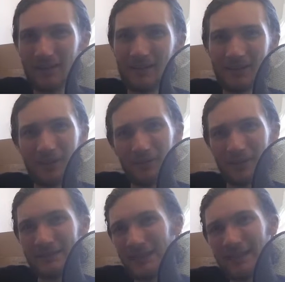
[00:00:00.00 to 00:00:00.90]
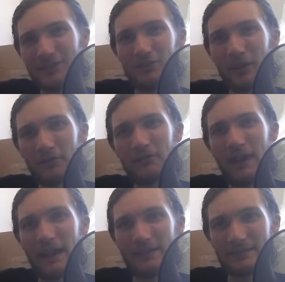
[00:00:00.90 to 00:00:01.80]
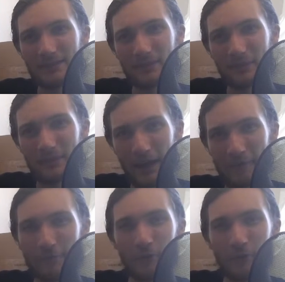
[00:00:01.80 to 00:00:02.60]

you know, it takes you out of that flow.